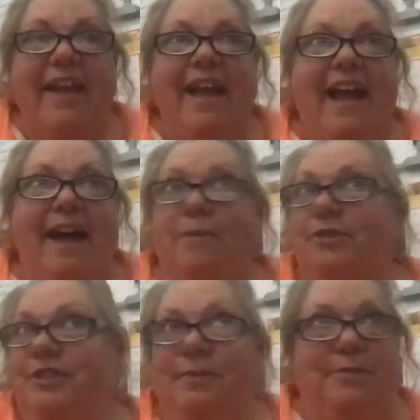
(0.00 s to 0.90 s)
Uh,
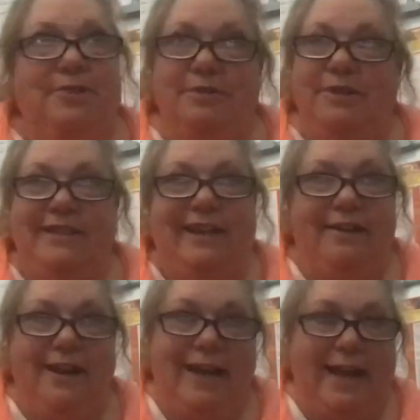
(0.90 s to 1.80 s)
most of them were doing
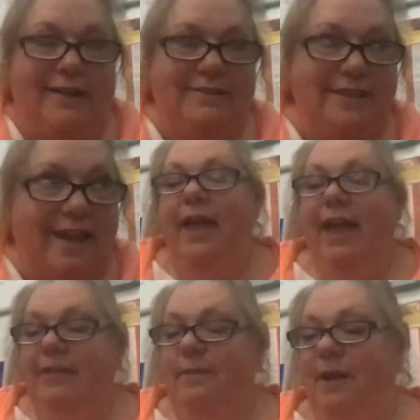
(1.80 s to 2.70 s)
dairy cows.
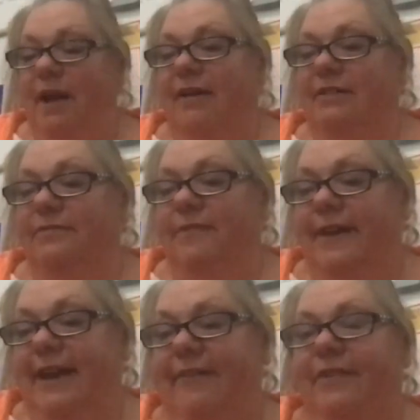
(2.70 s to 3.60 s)
And then we also
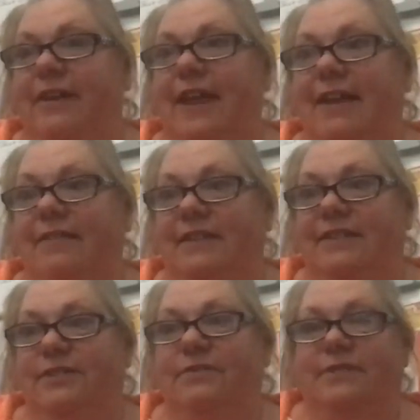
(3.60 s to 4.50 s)
find out that a lot of these
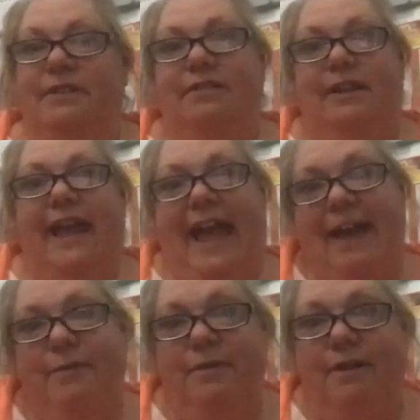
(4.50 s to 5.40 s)
students are in
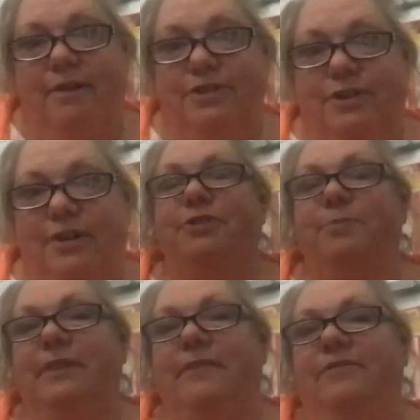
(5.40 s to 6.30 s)
agriculture,
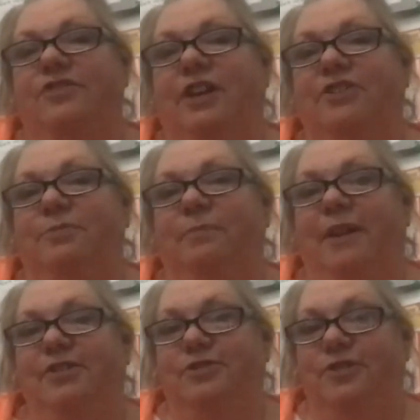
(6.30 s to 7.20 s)
but they've changed their
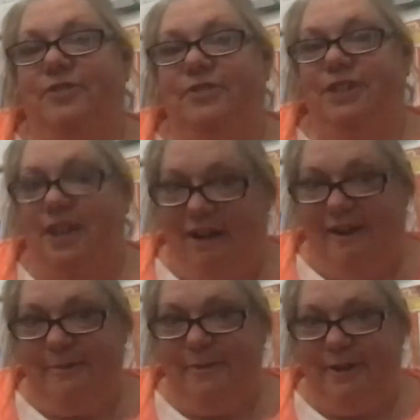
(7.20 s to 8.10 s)
majors over to
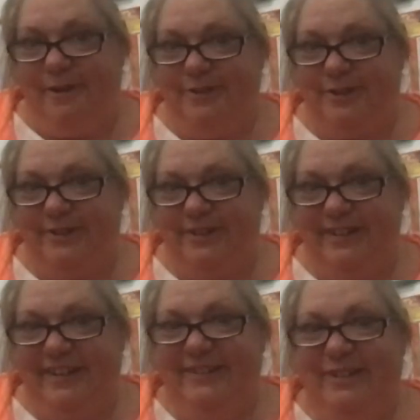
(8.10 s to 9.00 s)
aquaculture,
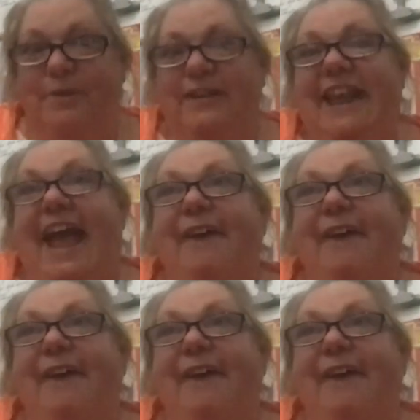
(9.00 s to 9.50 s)
knowing now